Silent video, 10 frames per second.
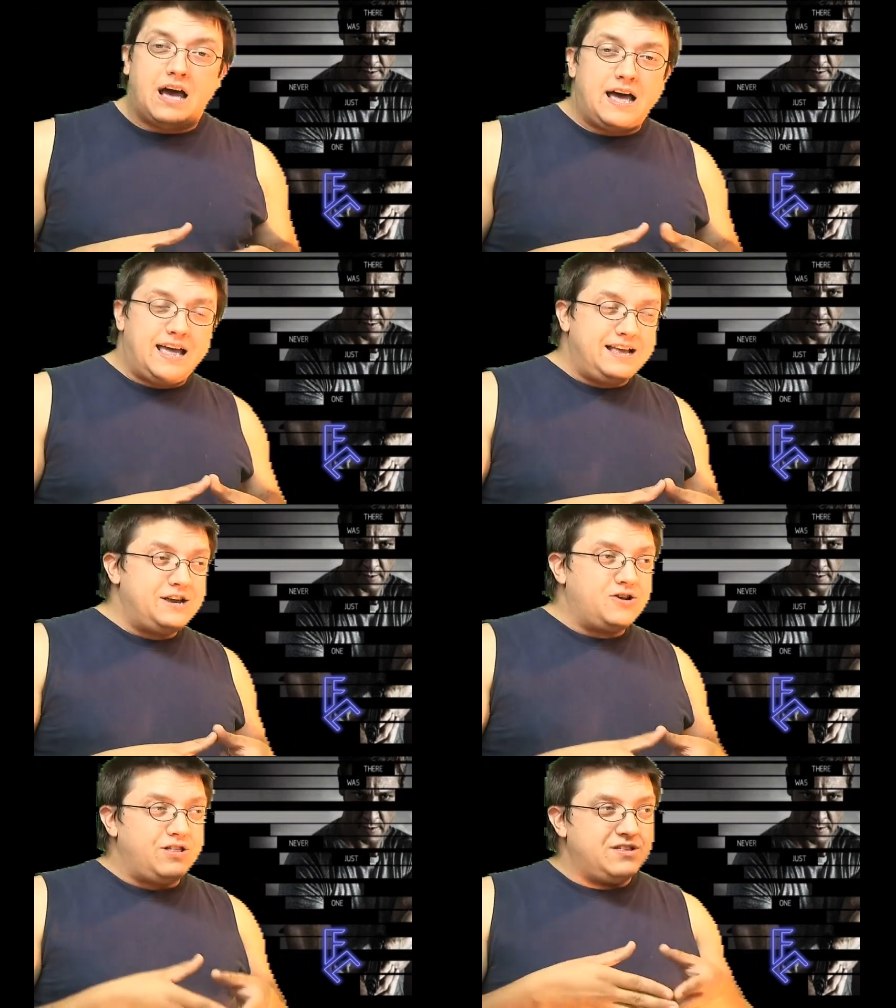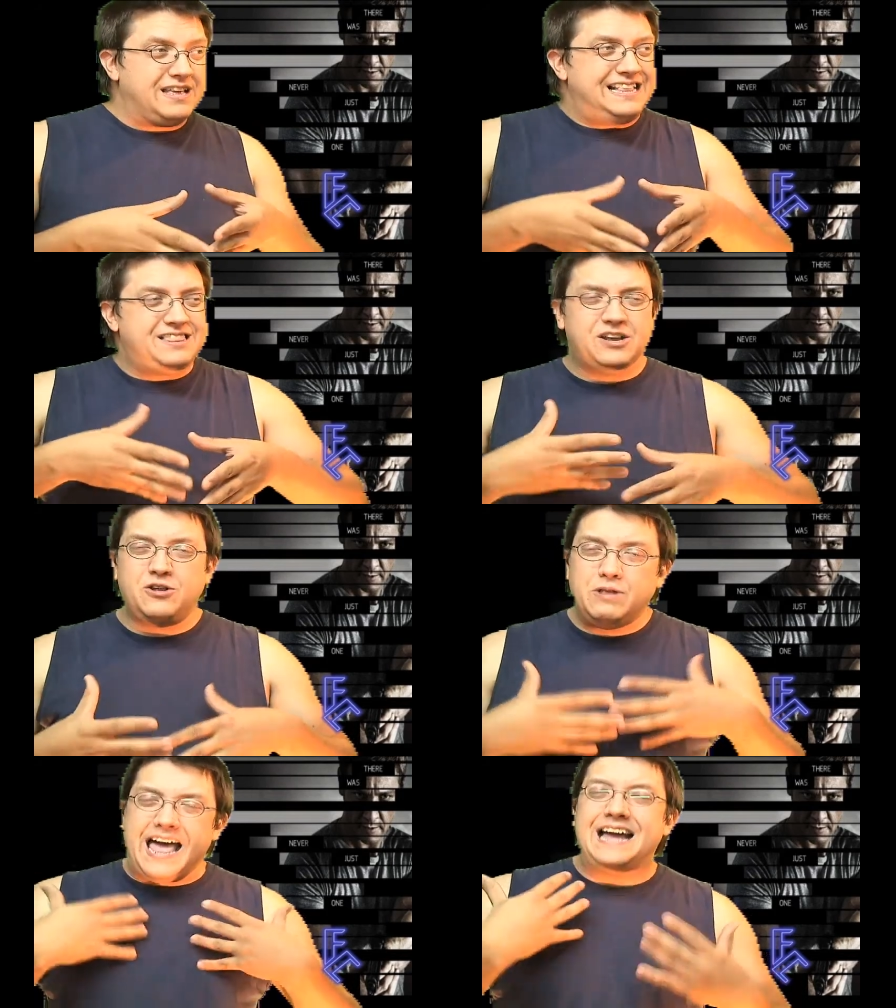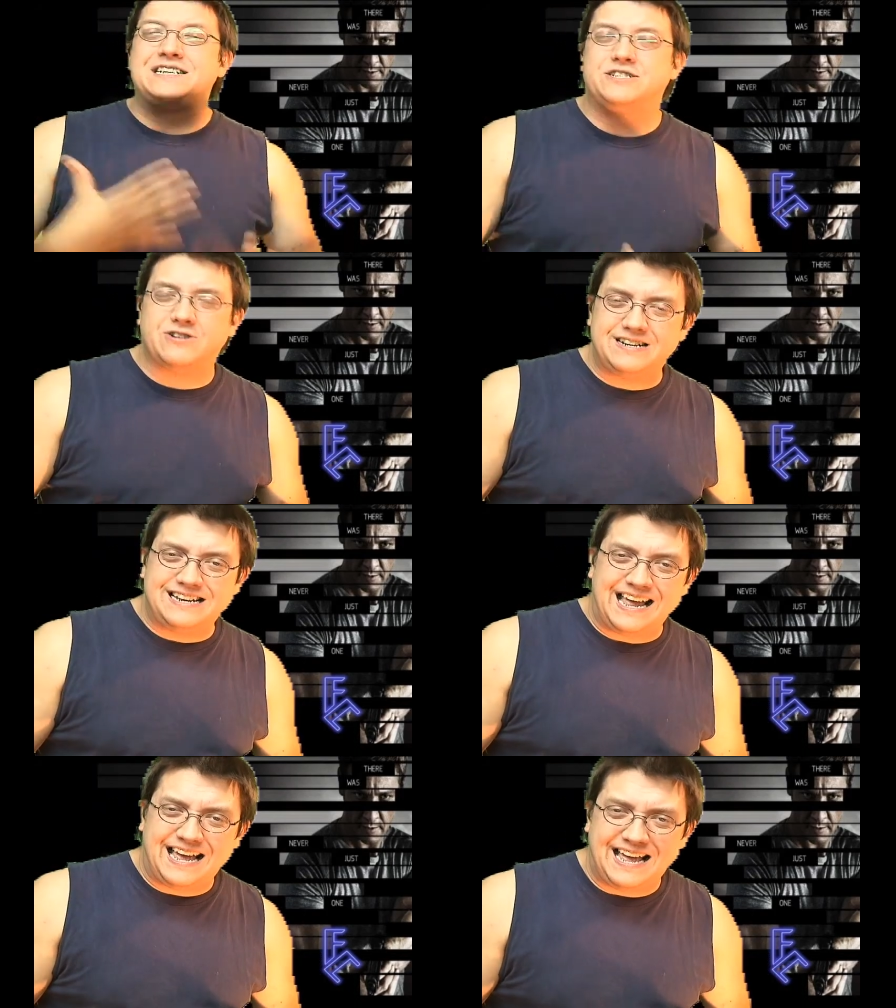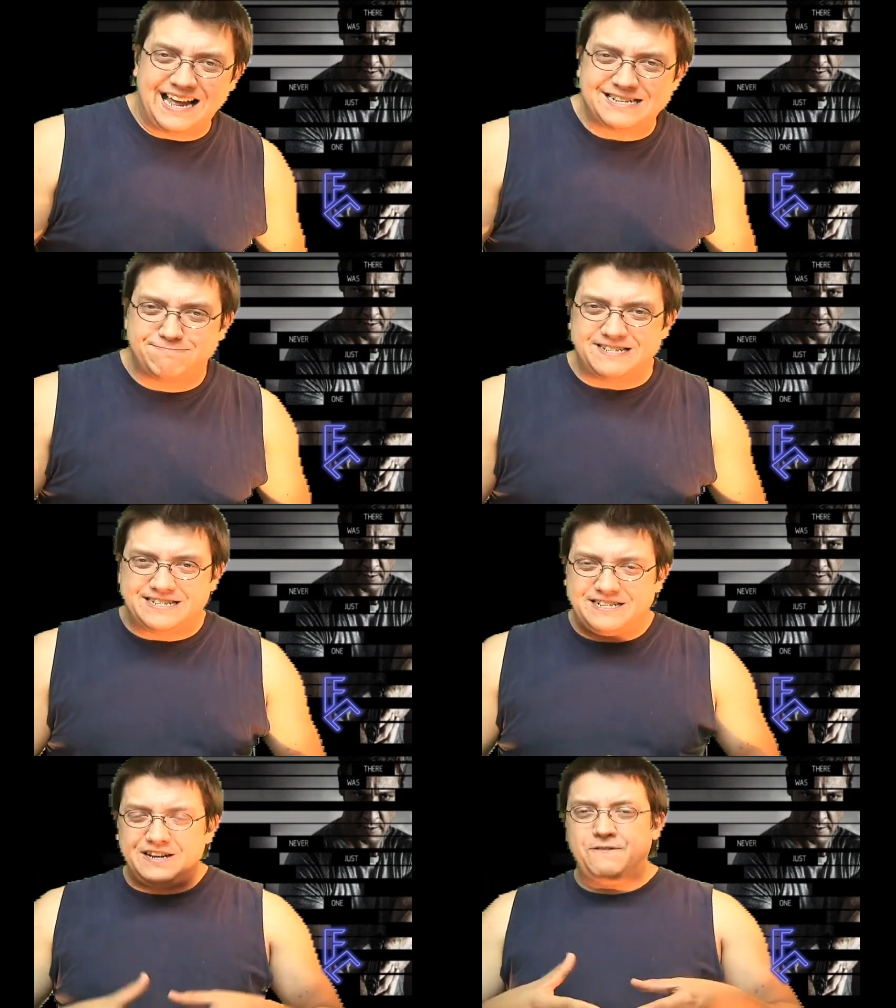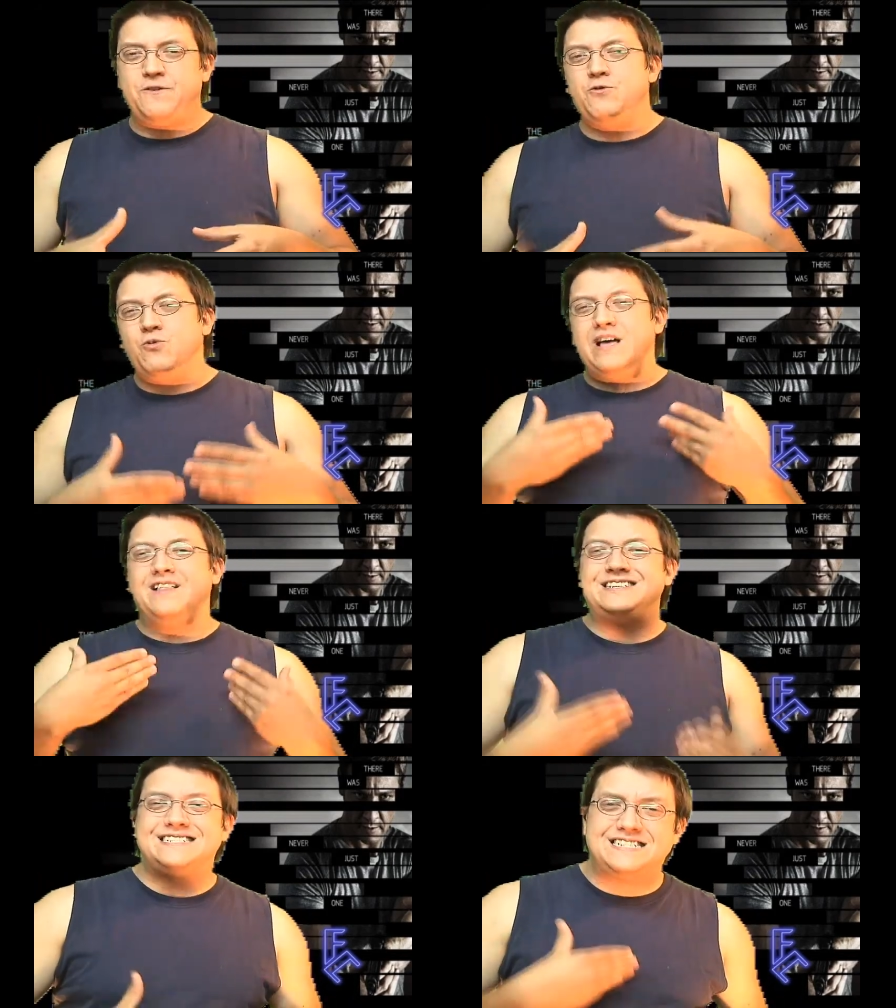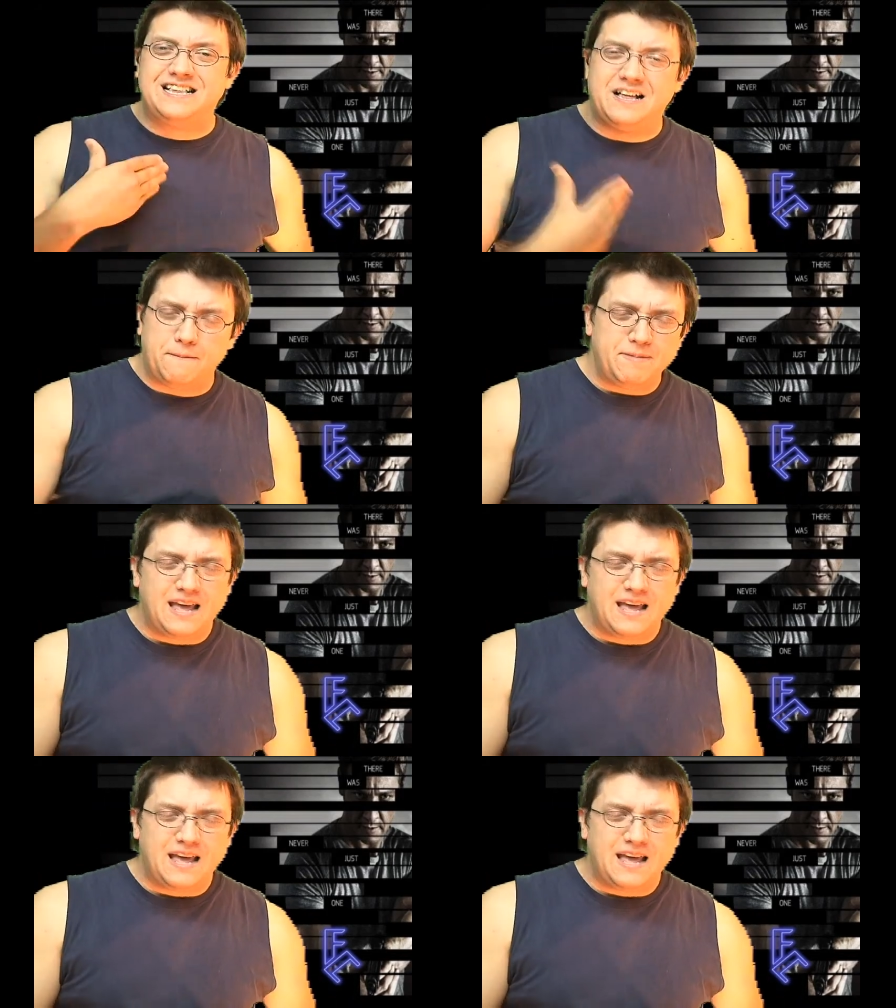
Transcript: Uh, you know, a little extra uh, exposition, if you will, just uh,